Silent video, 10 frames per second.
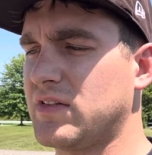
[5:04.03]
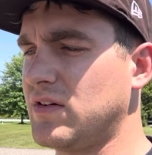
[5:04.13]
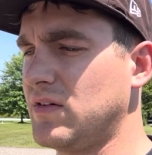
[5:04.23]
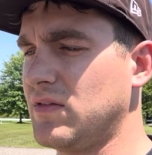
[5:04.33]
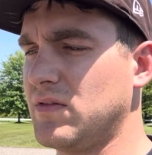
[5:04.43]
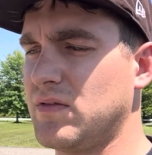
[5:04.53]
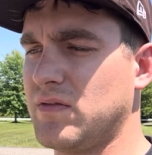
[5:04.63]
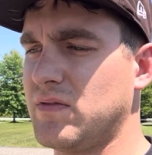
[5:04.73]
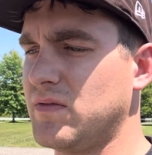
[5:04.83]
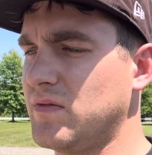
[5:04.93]
to
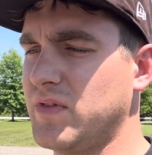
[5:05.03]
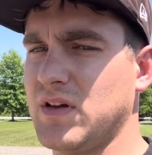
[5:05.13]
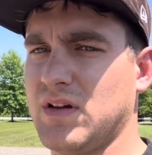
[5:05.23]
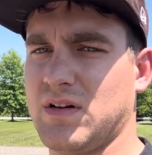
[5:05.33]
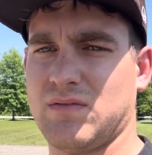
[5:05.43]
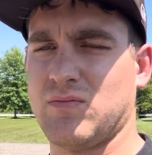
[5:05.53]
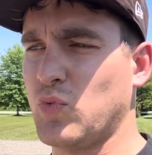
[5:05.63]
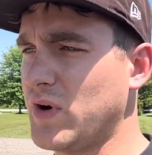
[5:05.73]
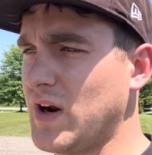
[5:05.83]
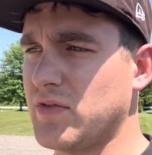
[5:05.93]
via
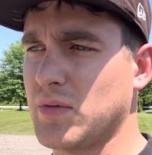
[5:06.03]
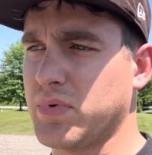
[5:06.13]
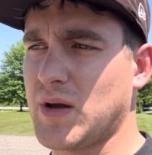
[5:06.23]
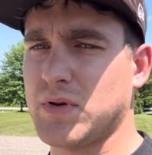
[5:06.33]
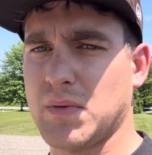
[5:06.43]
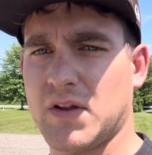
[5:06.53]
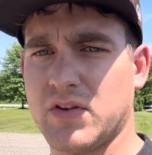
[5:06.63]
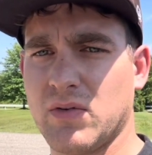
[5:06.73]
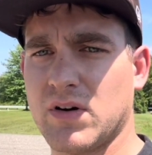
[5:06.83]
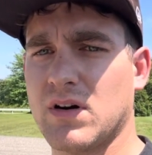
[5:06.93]
whatever blah blah blah
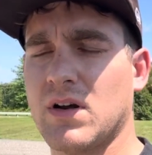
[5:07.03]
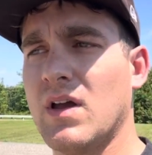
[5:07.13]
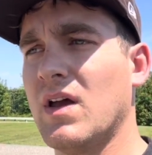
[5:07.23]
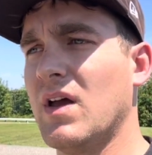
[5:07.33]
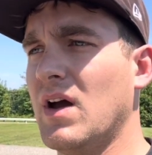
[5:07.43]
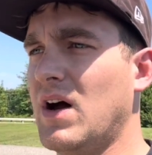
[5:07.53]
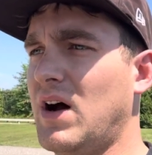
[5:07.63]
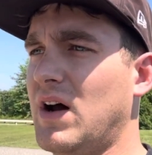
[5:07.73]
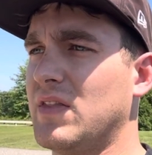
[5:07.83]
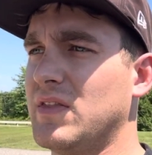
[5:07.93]
tuner,
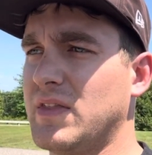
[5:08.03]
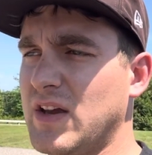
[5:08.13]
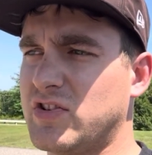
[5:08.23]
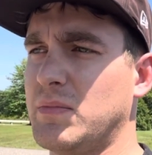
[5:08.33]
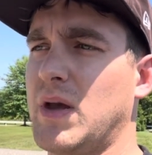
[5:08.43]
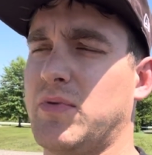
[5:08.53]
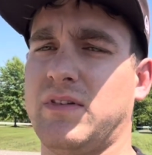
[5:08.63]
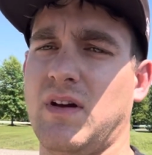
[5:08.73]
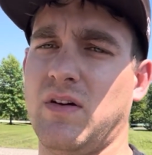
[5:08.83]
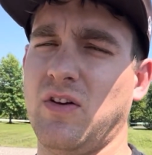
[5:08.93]
they should be able
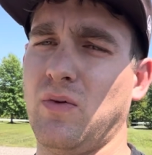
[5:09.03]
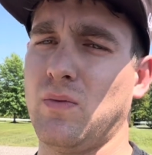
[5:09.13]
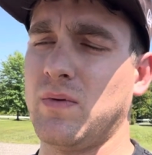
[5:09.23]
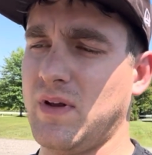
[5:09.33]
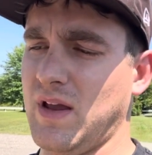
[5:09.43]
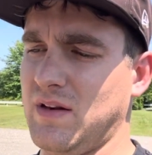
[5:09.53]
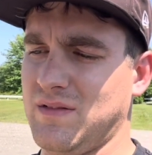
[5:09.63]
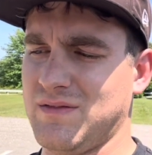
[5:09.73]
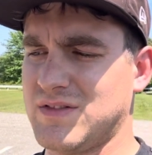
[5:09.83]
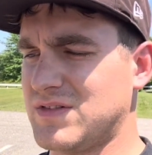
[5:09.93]
to tell you,
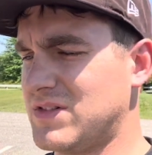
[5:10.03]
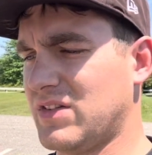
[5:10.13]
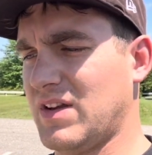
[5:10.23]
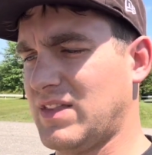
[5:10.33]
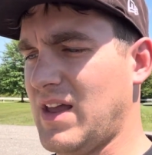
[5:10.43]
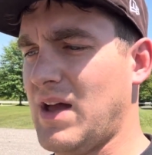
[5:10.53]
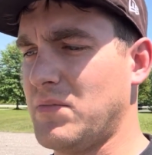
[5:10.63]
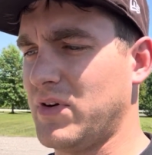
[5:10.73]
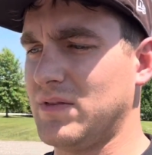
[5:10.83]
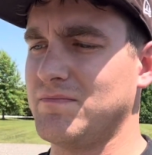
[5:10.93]
and just like that.
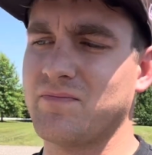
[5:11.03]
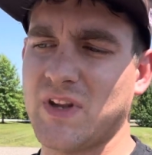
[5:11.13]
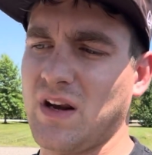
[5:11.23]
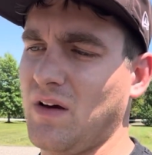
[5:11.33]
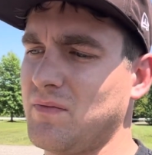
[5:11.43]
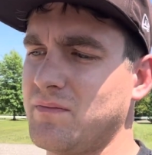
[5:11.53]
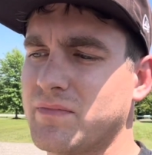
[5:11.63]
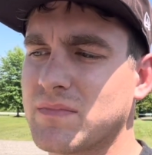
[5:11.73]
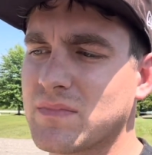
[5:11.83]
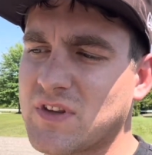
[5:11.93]
But you know,
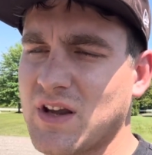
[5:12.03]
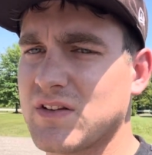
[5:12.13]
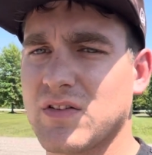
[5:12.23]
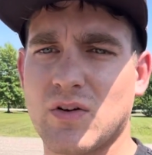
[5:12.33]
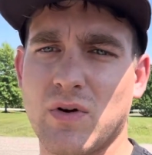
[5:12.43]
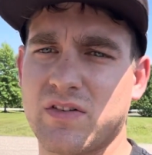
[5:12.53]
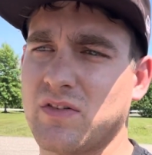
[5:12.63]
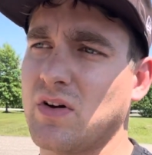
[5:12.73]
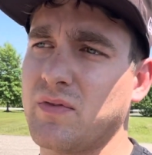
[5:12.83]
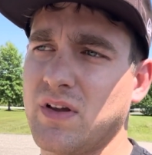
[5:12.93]
to answer the
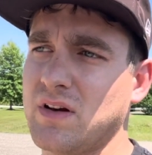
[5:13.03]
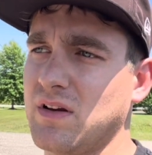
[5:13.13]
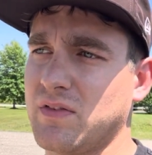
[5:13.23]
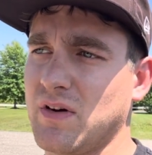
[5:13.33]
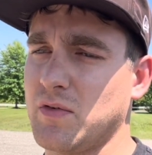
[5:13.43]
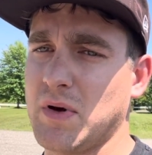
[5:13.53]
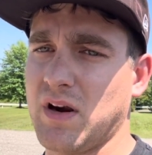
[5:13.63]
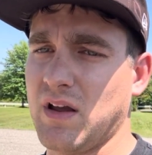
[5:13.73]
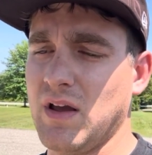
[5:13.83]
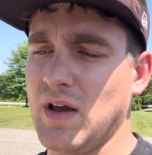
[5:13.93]
questions, hopefully it does for
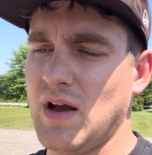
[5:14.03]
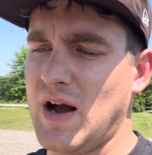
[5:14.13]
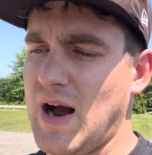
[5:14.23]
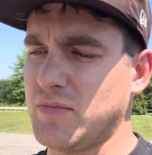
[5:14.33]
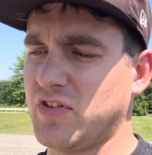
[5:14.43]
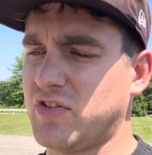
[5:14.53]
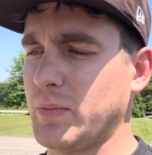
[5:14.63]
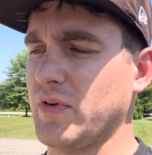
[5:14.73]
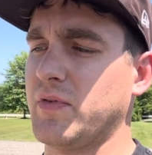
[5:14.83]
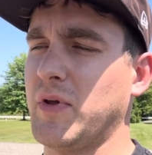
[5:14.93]
everybody. I'm just
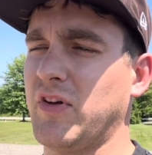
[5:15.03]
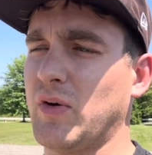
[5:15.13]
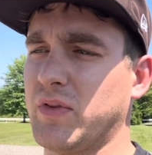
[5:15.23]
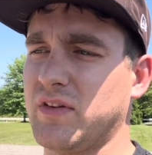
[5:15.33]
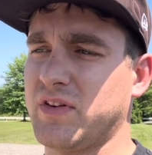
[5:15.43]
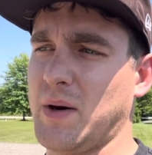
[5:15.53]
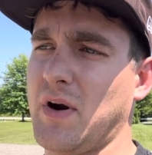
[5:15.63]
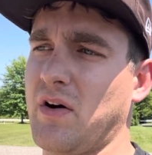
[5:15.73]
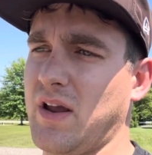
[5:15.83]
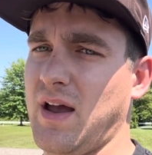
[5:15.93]
super familiar with the setup
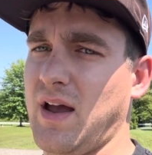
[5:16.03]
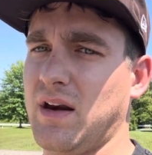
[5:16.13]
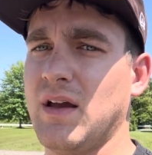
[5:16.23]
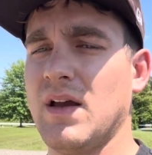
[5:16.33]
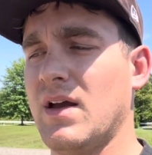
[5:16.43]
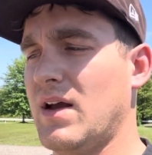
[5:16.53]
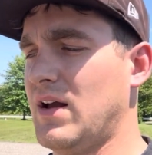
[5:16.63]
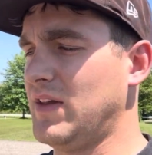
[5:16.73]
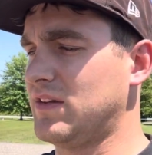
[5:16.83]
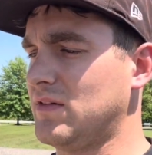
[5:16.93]
I already had,
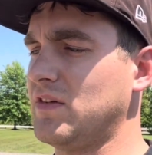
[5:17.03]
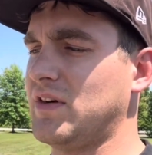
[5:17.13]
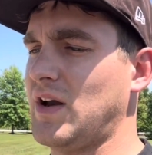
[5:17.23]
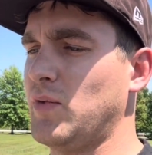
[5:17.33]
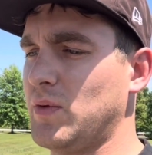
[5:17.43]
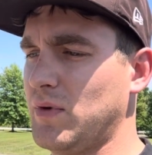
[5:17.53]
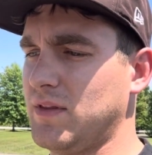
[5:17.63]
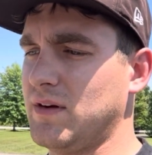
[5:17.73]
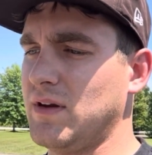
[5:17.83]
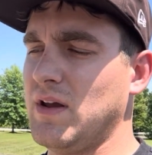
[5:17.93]
and that's the reason I went with it.